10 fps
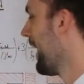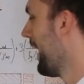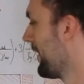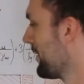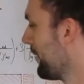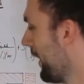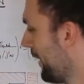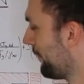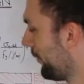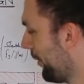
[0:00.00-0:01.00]
and then you
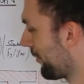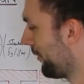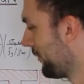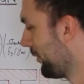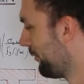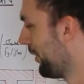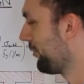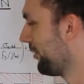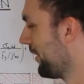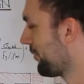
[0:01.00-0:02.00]
have lots of your
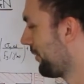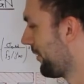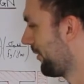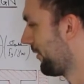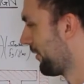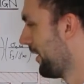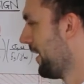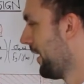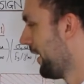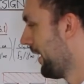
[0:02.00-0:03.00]
shear stresses,
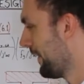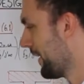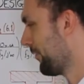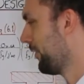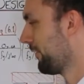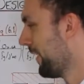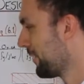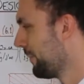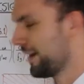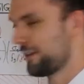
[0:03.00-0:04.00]
and that's all divided by